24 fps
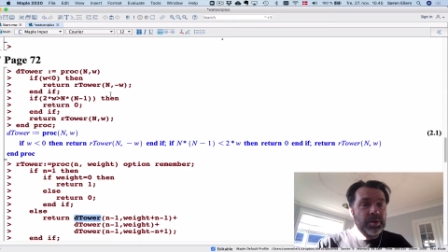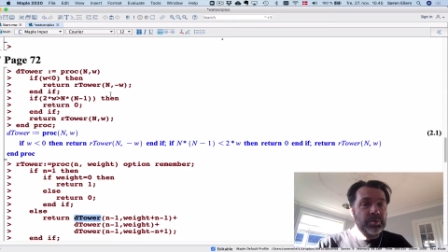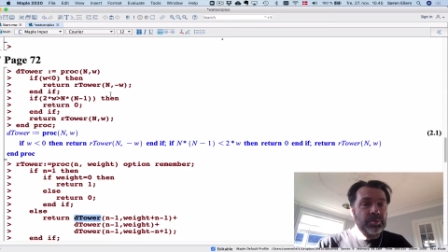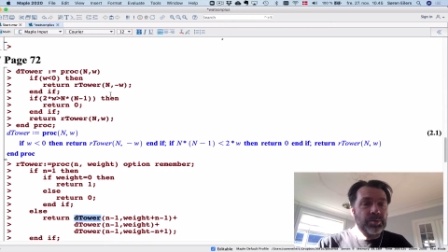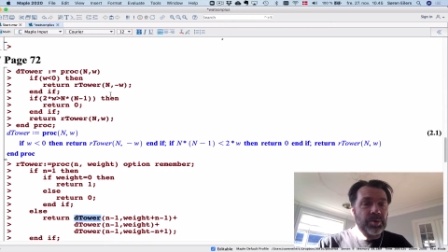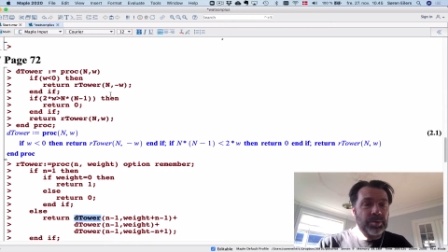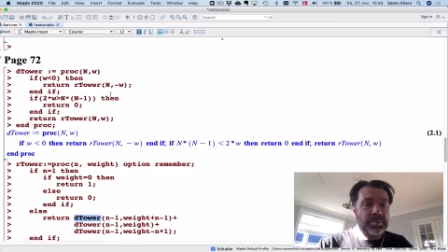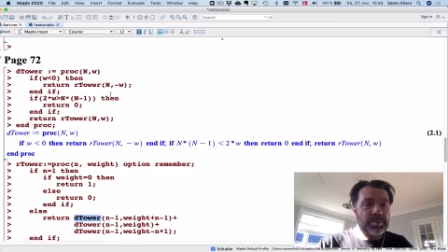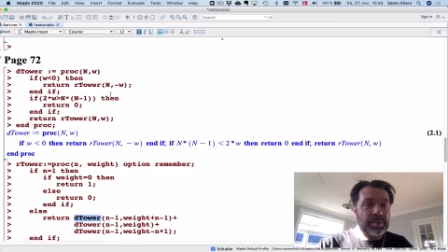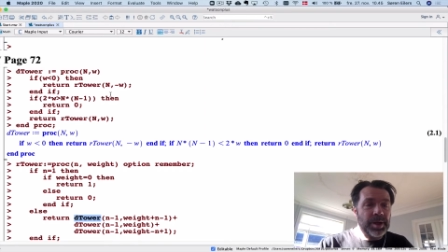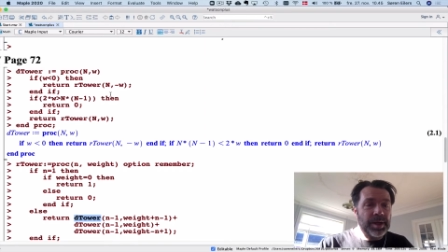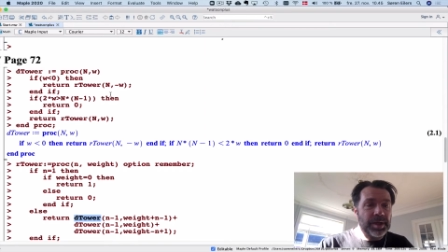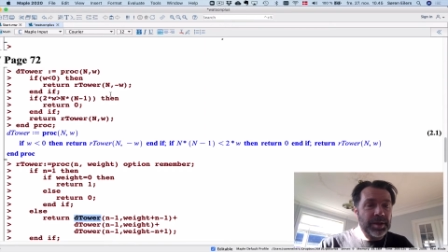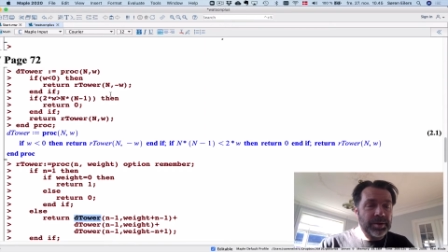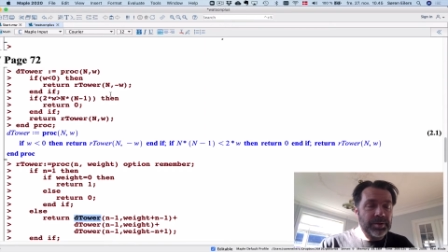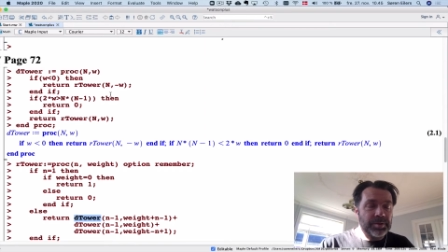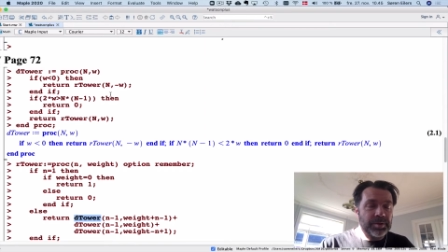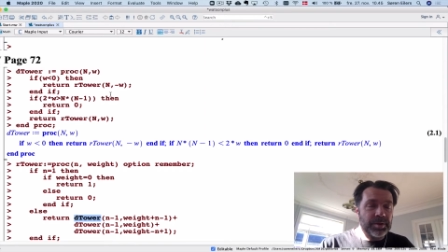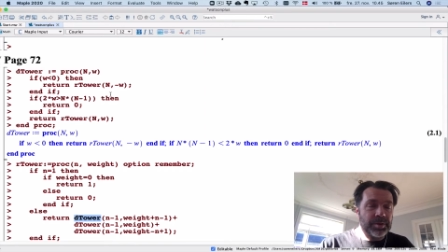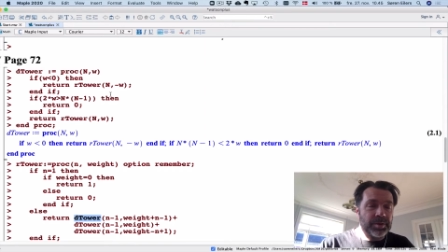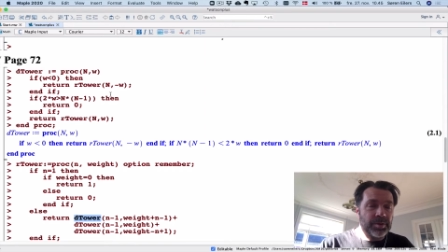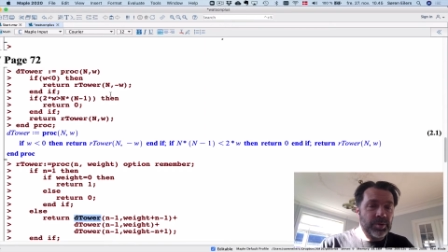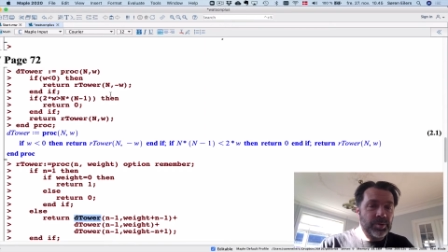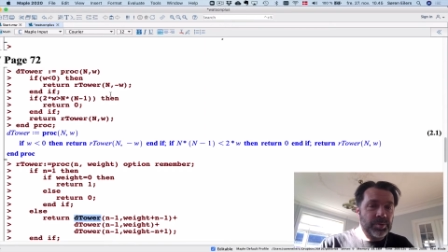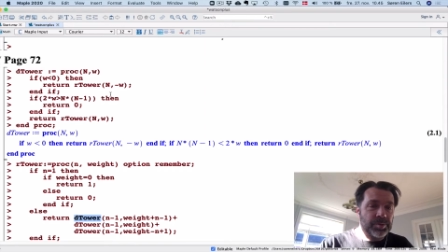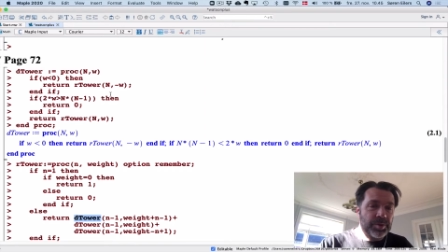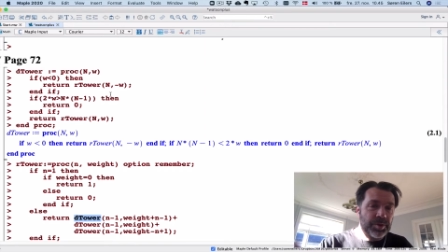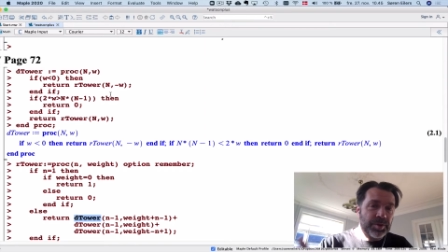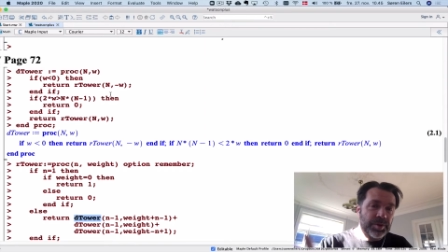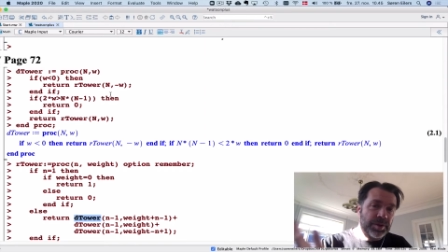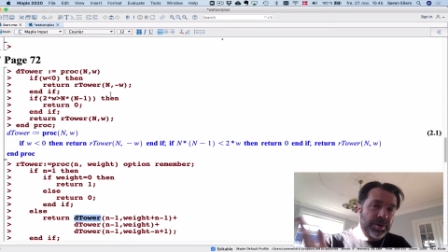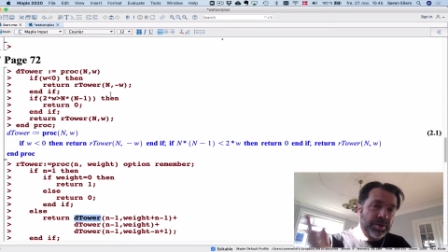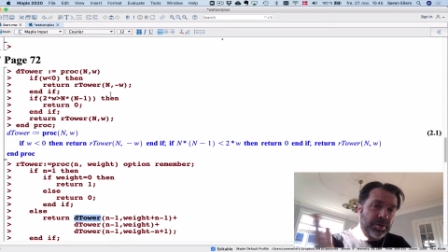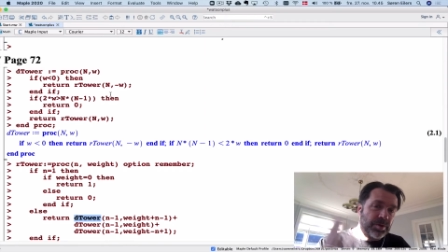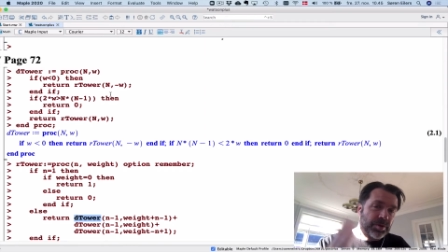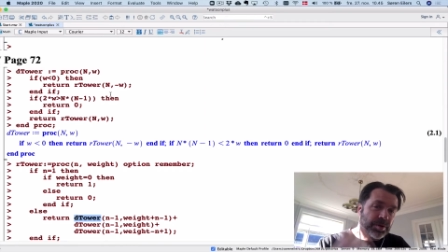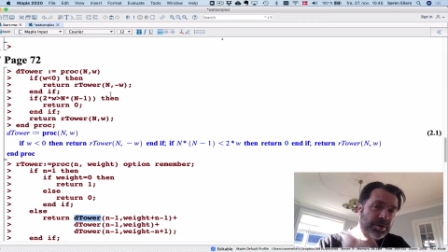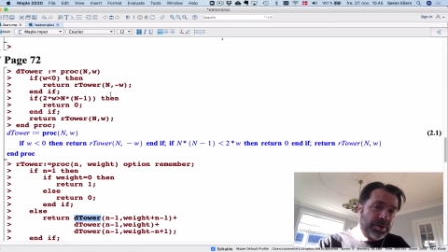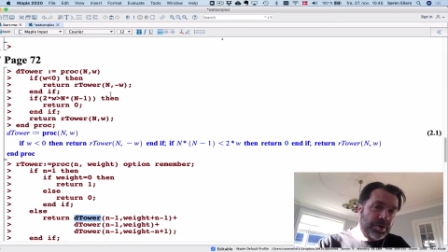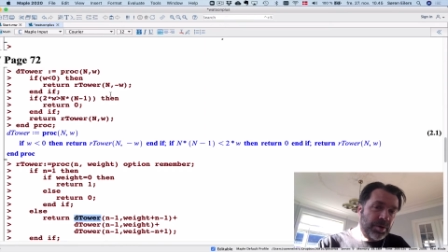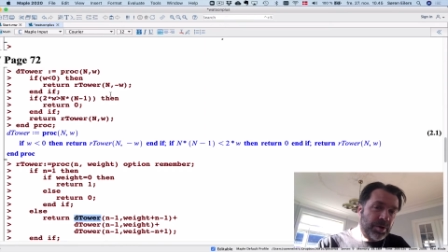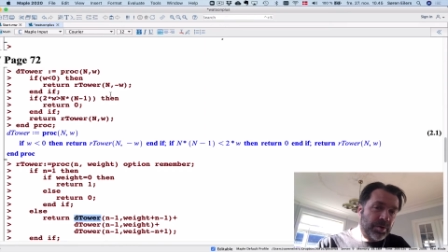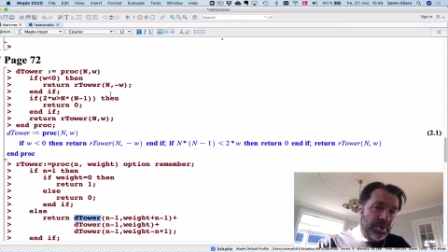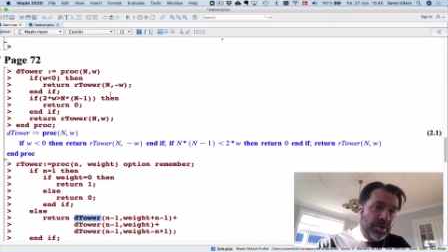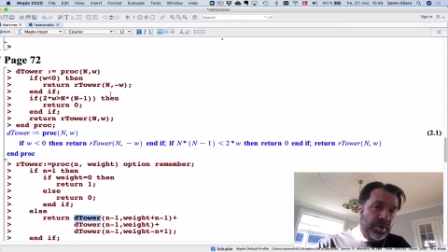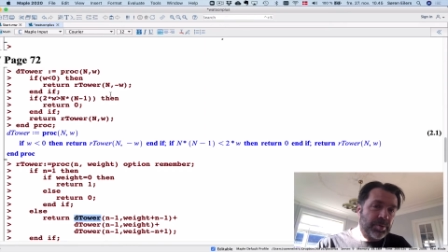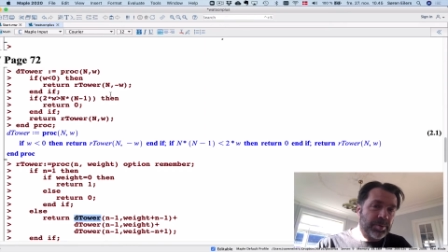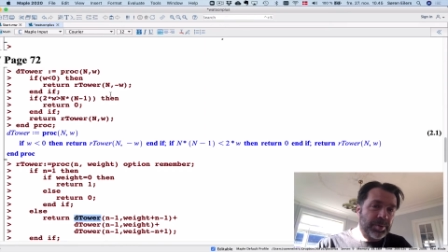would make the whole procedure
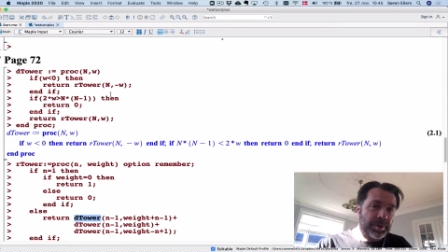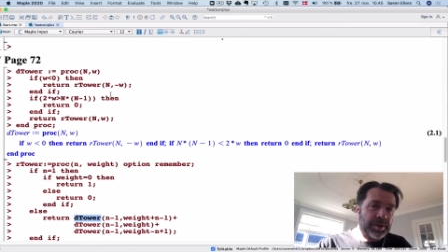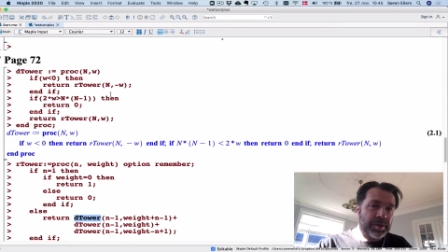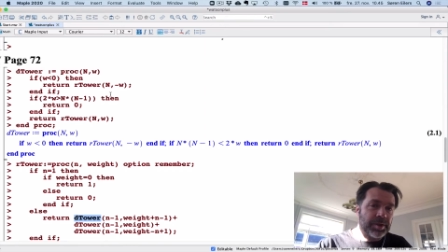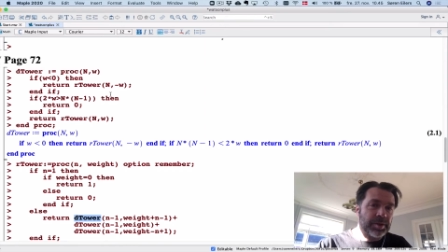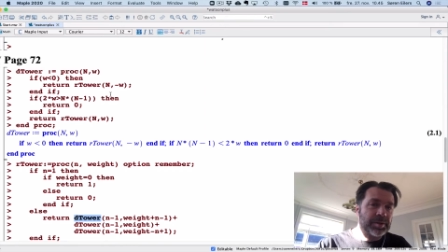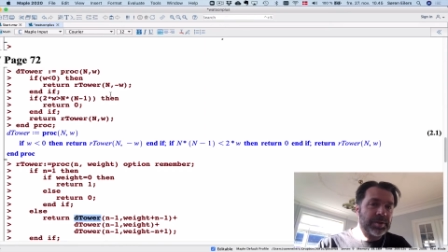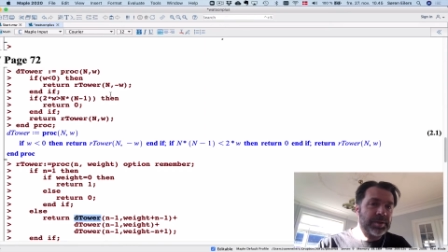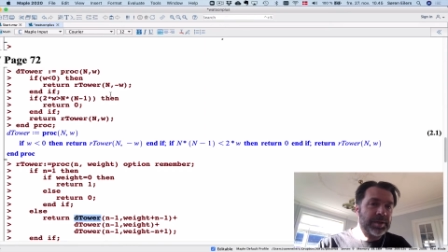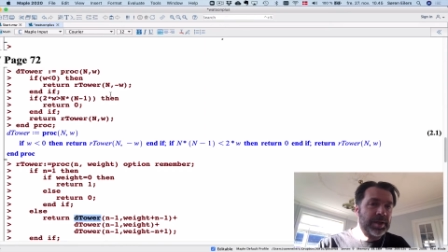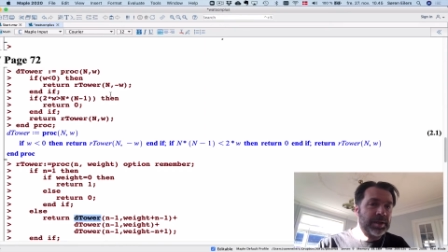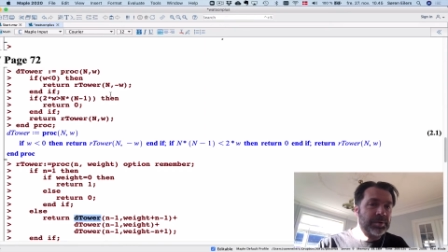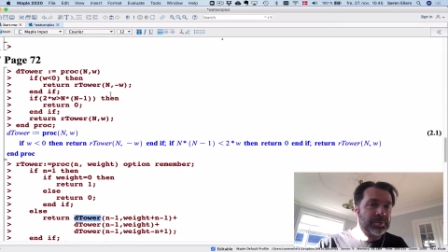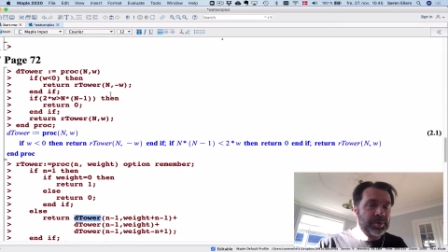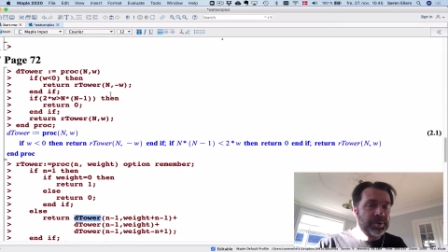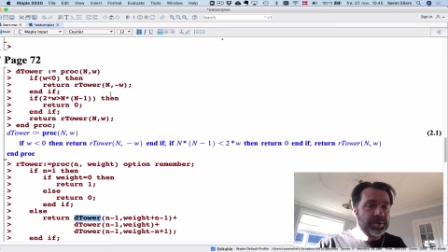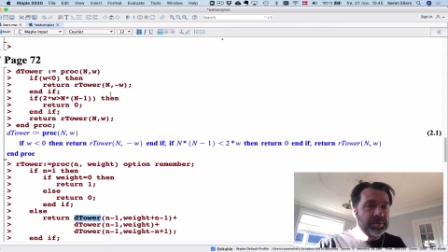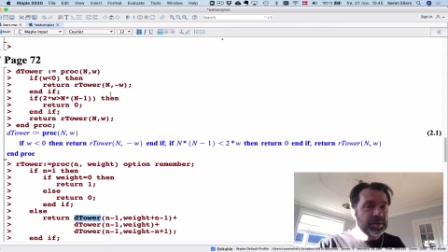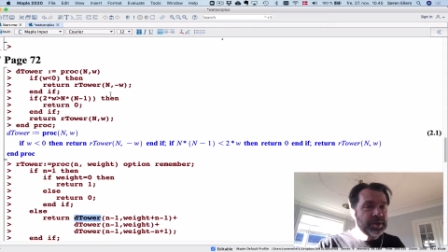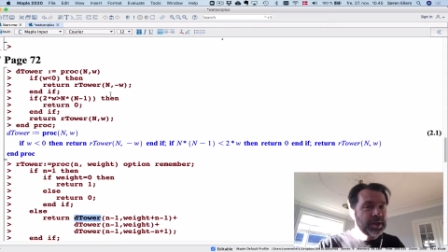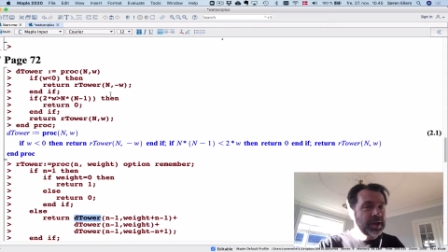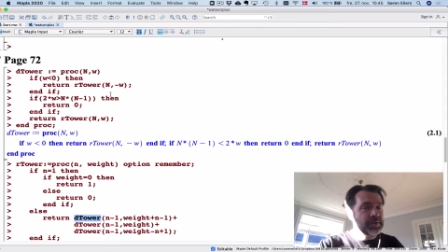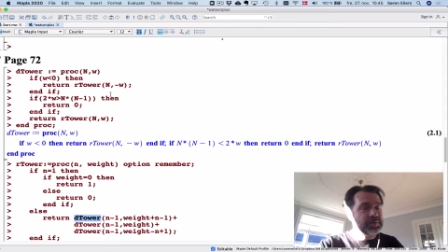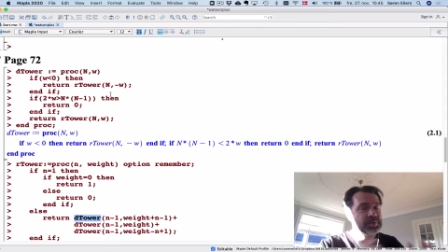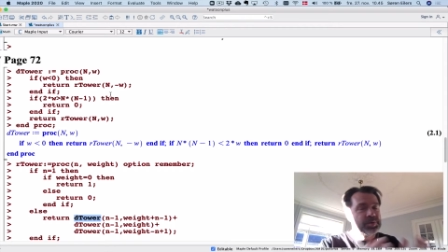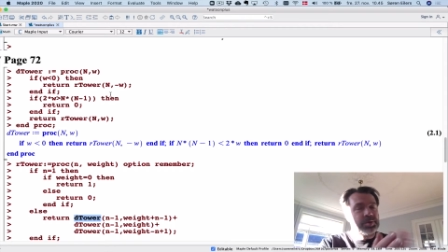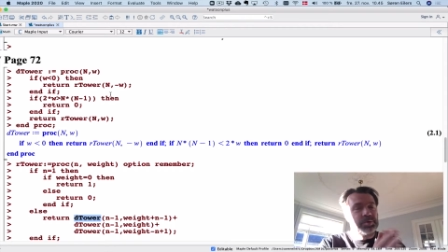slower because then we would have